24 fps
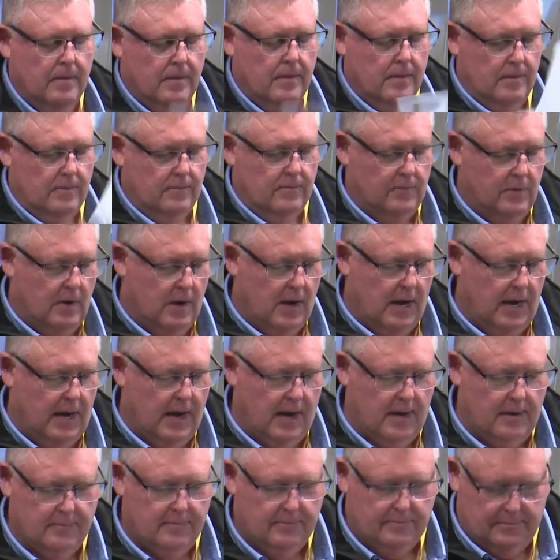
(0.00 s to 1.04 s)

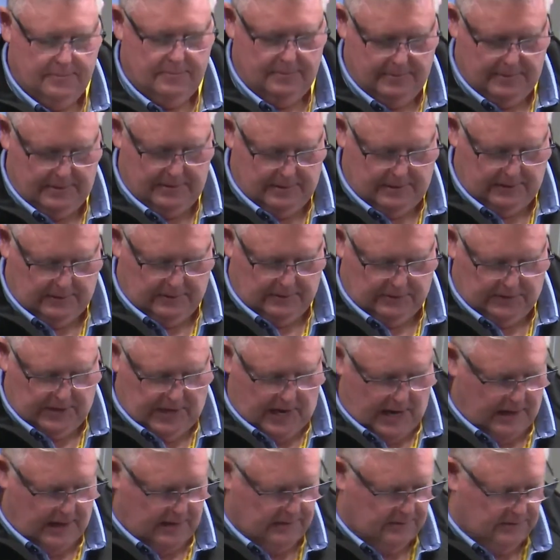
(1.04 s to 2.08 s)
righto, it's
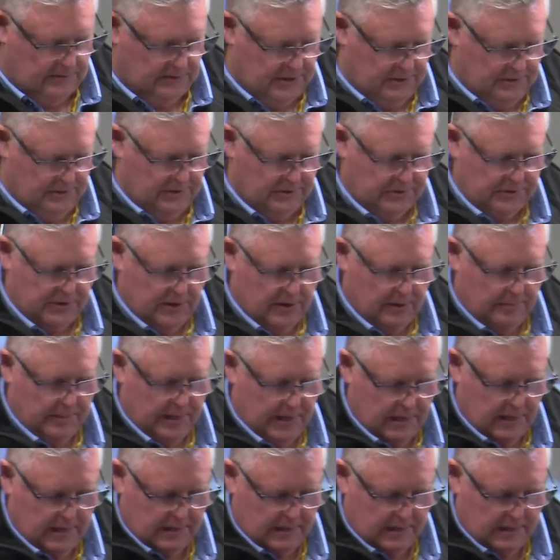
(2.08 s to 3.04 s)
serious time now.